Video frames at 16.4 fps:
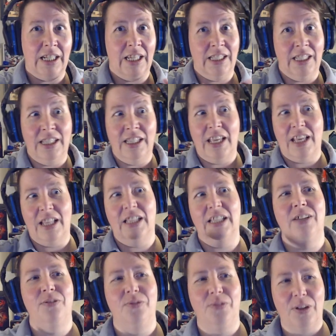and then they
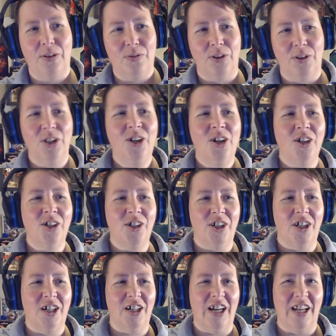leave even longer,